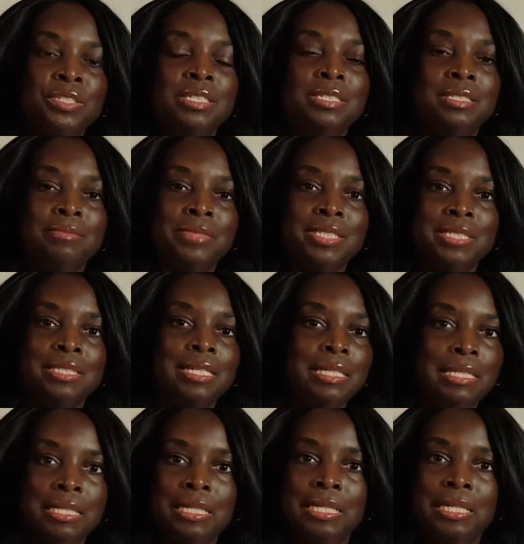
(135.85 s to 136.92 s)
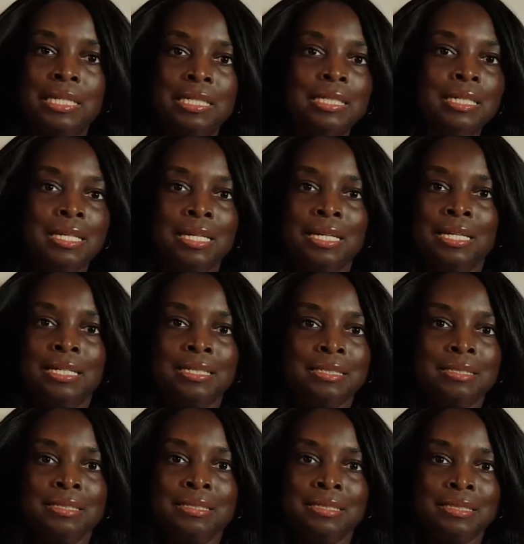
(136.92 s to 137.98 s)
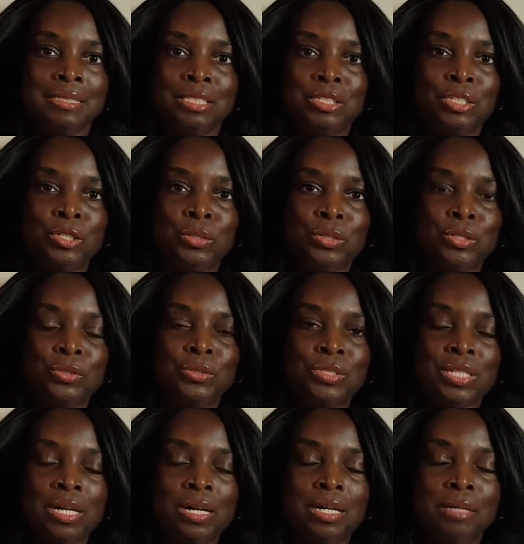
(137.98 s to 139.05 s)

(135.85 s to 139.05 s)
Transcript: system is sending, you know, those